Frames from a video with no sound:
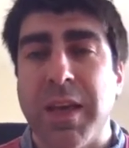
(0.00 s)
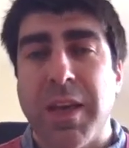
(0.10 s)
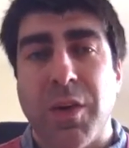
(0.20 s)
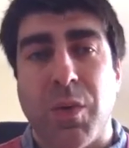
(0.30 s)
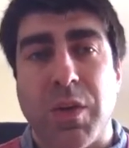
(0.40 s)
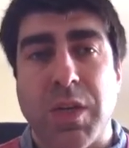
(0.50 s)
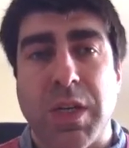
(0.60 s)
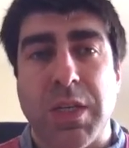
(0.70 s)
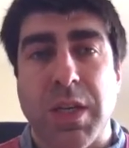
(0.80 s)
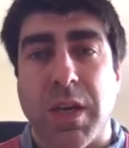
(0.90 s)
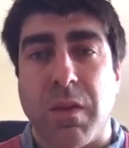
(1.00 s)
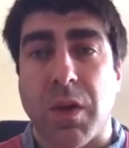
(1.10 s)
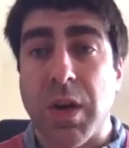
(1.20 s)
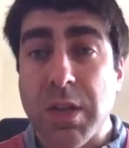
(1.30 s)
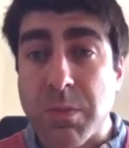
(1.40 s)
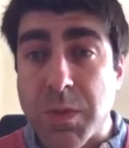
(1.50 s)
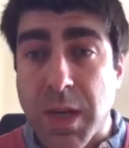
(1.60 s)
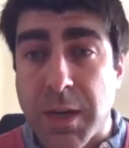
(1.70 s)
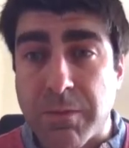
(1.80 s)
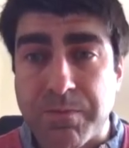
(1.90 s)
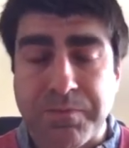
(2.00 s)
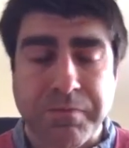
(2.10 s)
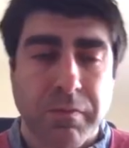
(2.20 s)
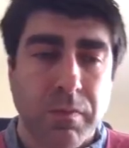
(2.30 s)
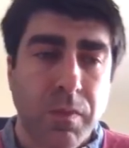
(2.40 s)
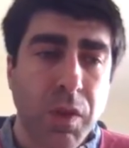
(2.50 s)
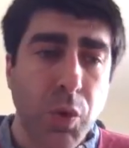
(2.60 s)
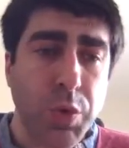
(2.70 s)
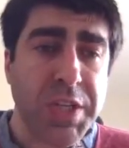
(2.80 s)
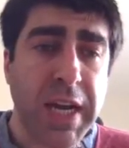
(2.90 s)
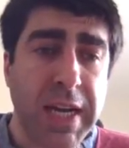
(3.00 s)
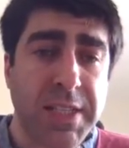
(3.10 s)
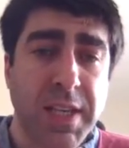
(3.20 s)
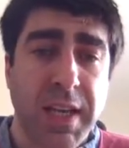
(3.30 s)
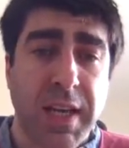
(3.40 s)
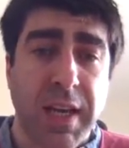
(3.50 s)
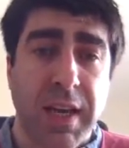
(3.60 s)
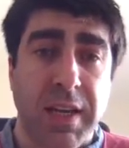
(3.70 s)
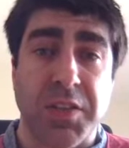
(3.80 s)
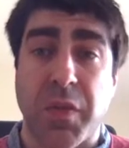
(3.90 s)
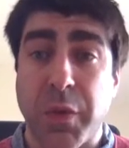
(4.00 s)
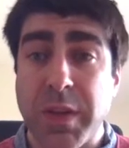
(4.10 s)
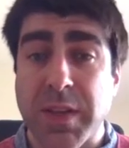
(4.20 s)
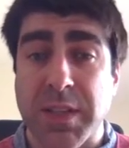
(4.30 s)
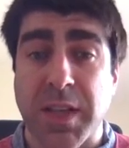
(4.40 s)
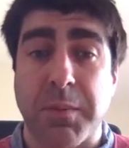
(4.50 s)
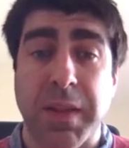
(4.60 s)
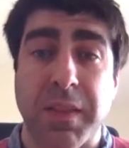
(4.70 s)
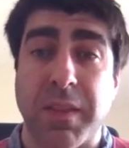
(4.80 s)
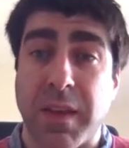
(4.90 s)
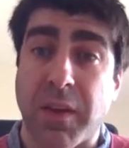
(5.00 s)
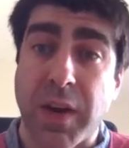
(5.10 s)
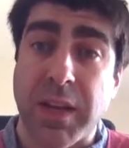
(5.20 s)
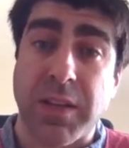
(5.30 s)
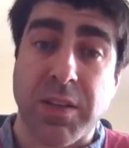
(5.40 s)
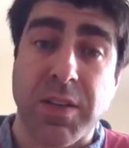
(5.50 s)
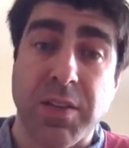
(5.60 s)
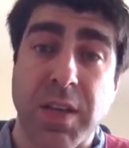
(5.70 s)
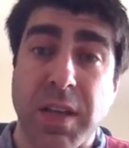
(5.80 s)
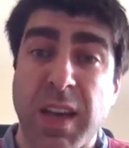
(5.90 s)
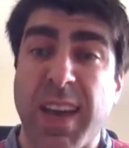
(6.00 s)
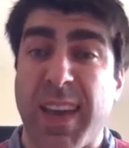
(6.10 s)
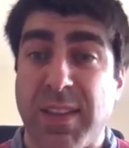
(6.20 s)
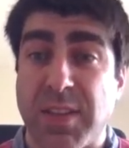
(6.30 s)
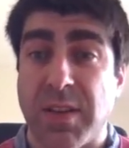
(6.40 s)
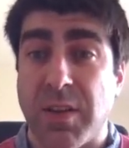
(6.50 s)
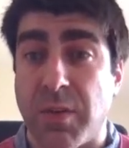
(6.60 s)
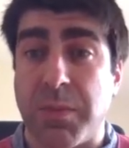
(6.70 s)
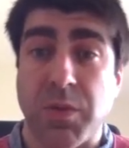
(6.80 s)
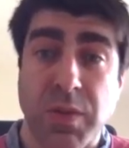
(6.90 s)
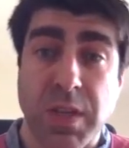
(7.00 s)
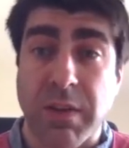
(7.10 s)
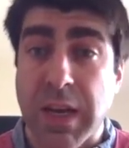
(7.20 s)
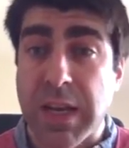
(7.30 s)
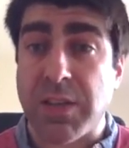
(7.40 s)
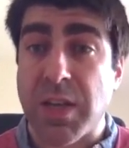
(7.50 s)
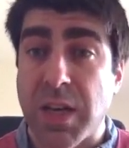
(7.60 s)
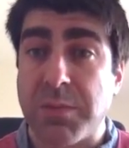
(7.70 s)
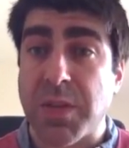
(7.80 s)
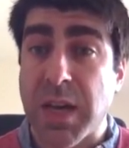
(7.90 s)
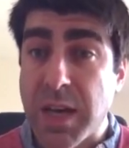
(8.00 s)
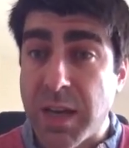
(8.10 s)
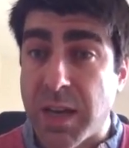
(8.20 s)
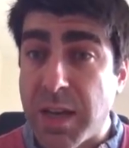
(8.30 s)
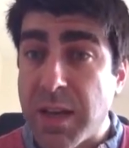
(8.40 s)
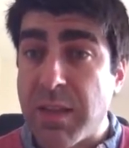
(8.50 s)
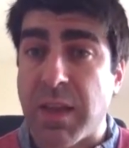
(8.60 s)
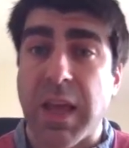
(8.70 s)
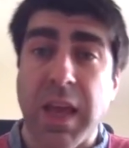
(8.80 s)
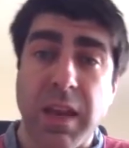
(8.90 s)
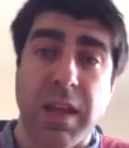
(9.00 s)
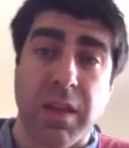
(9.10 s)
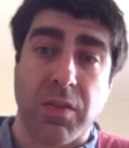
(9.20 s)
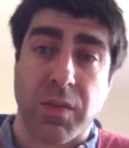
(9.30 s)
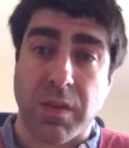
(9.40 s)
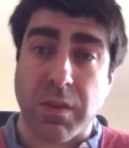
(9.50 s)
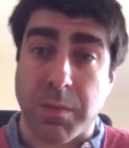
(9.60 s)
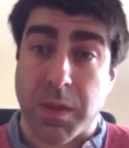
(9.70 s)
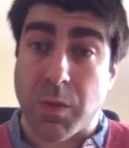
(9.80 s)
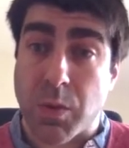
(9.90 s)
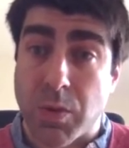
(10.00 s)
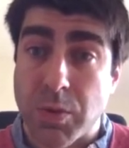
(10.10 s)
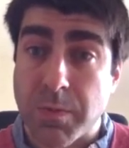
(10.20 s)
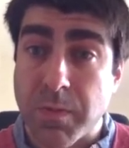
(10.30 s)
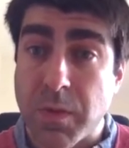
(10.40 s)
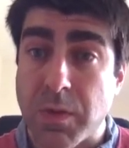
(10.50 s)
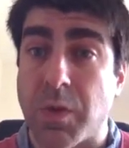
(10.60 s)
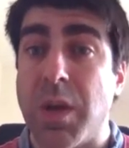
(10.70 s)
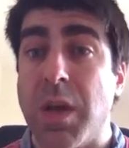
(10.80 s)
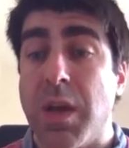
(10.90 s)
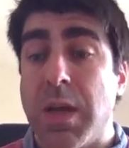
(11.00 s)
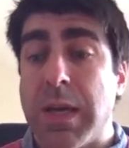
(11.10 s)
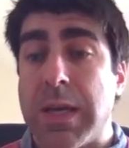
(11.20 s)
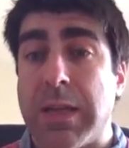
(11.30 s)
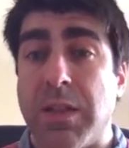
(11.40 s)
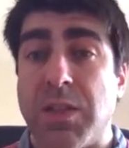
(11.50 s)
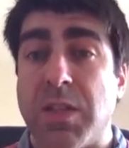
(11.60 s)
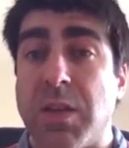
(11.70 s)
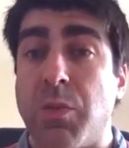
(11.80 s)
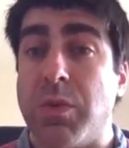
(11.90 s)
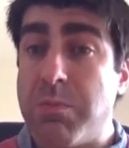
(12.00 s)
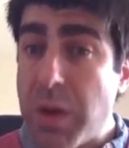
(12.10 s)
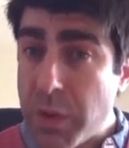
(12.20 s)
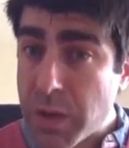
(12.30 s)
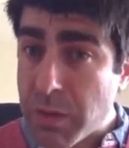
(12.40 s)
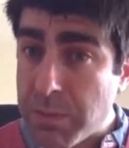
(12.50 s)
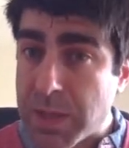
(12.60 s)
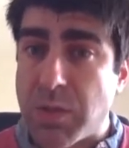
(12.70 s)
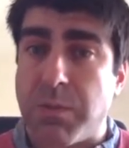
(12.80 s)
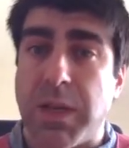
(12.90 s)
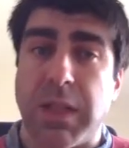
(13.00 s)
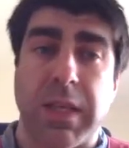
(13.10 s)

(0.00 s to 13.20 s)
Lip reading: which is the Connectome Scanner, which is 3 Tesla, but the gradient is 8 or between 7 and 8 times higher than any other system in the world. So this system was very complex to build,